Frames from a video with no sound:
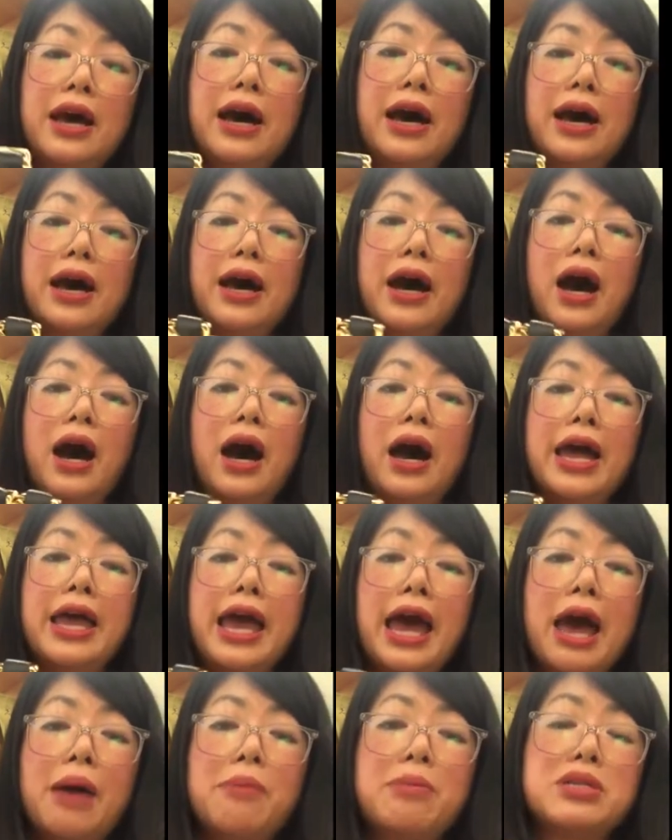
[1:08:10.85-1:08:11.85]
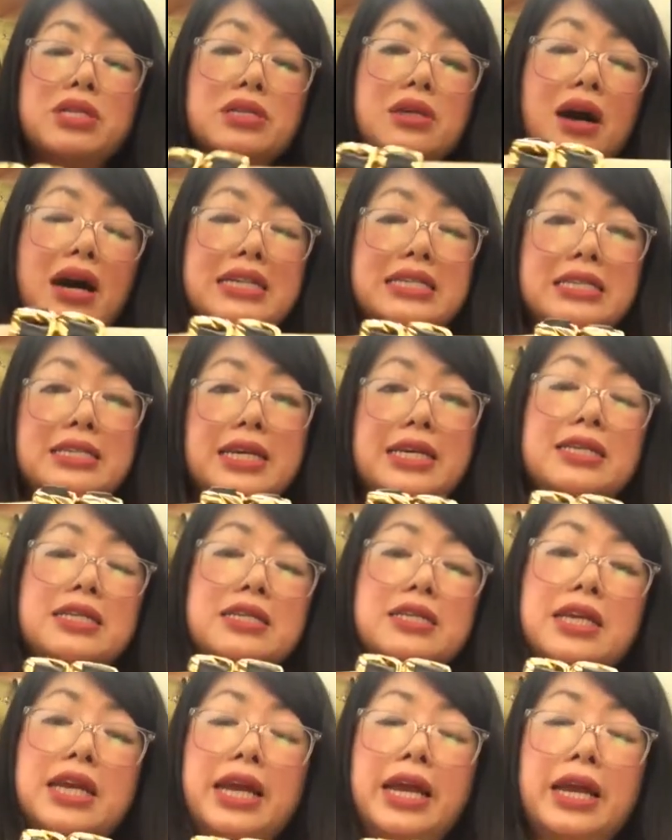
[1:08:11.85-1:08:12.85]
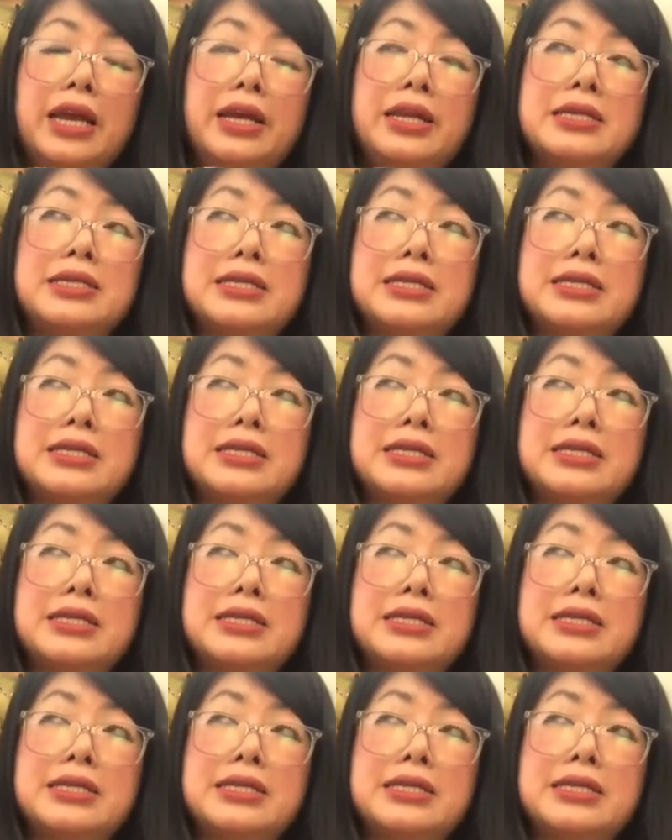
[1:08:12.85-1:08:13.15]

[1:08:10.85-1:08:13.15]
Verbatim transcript: Uh, I am a size 16